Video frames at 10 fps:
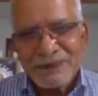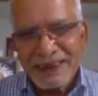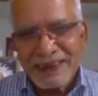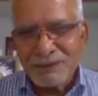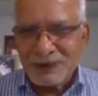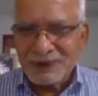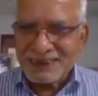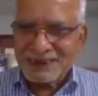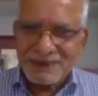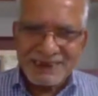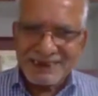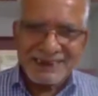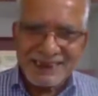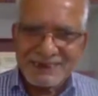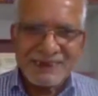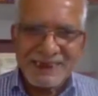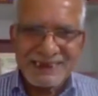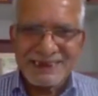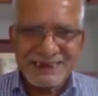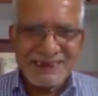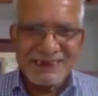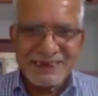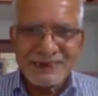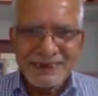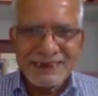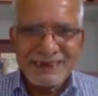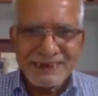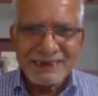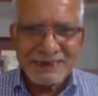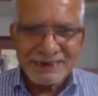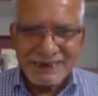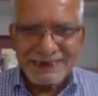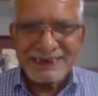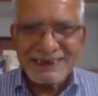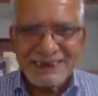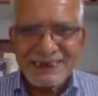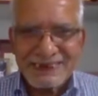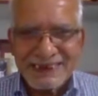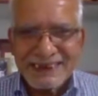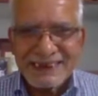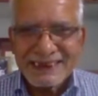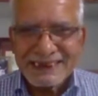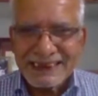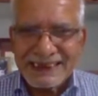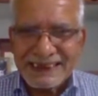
where both the speaker as well as the uh, listeners they can